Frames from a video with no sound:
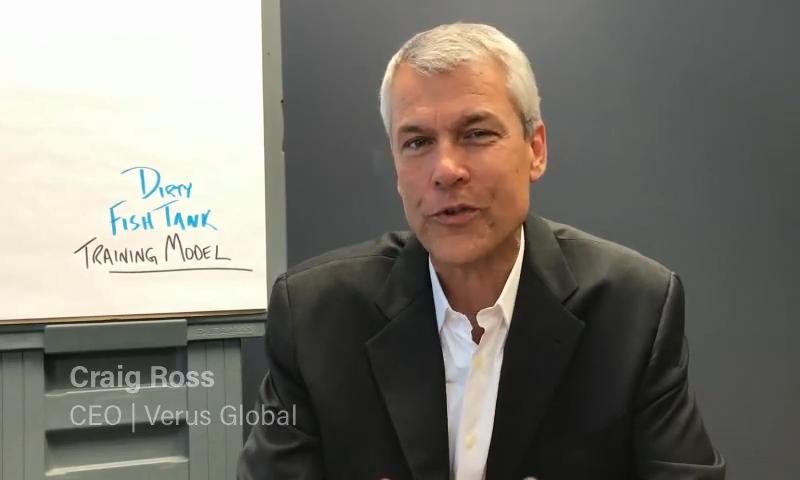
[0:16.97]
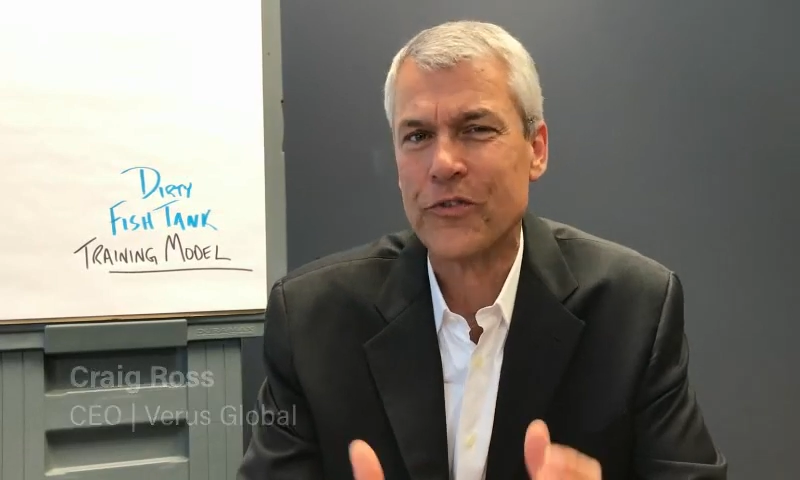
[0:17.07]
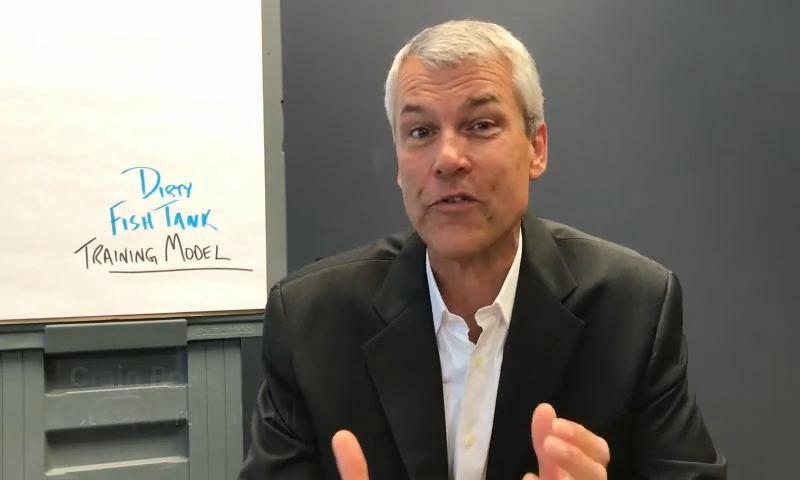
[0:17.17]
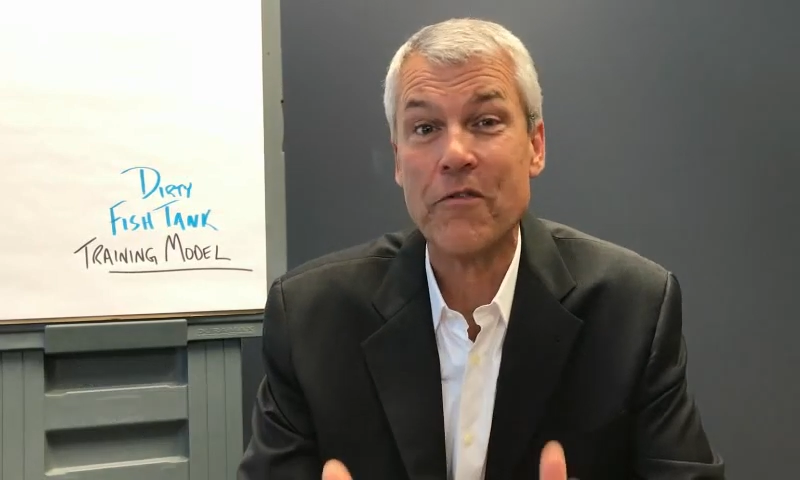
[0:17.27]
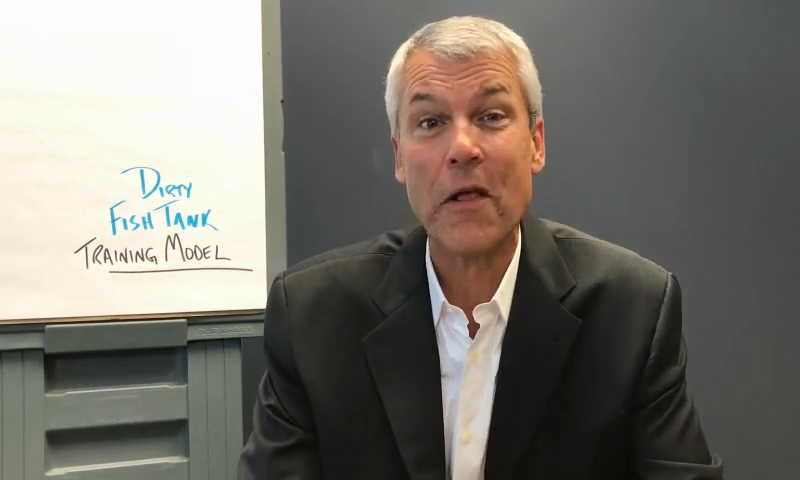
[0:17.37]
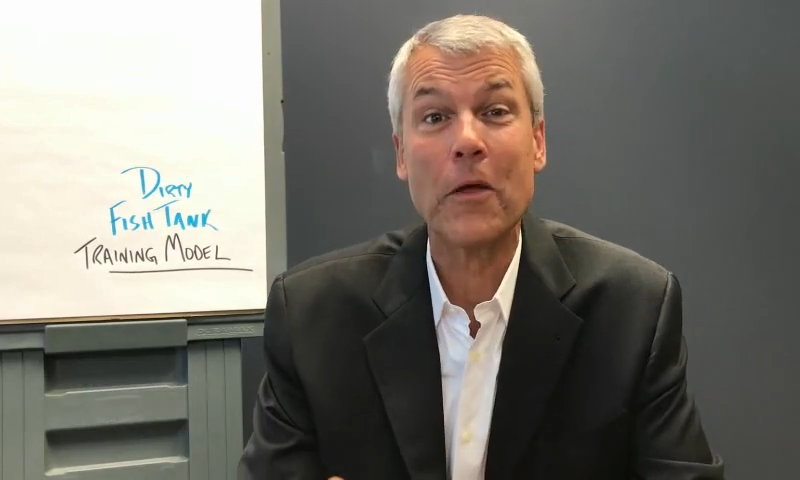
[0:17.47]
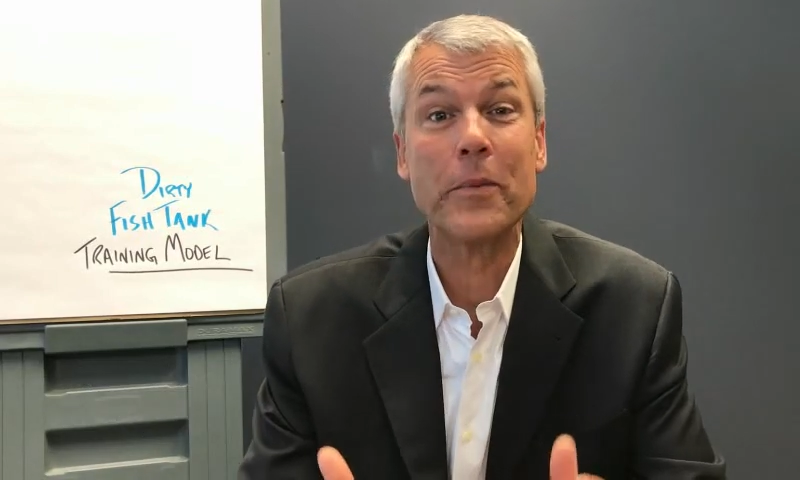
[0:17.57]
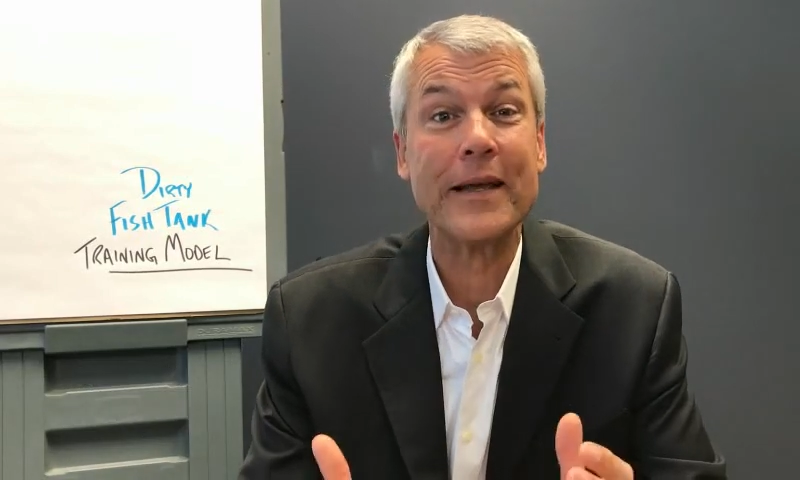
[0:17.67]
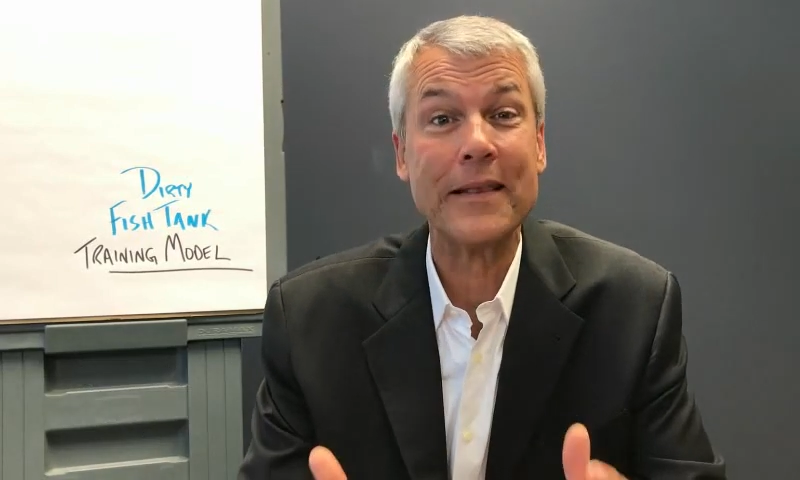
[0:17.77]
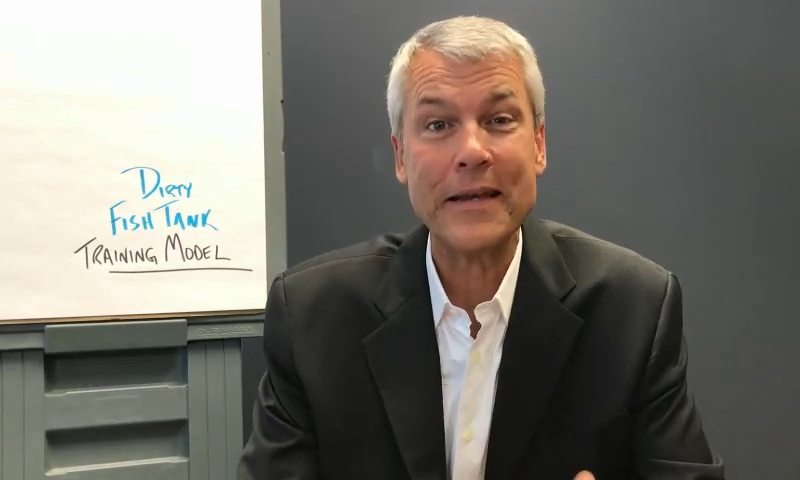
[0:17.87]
is developing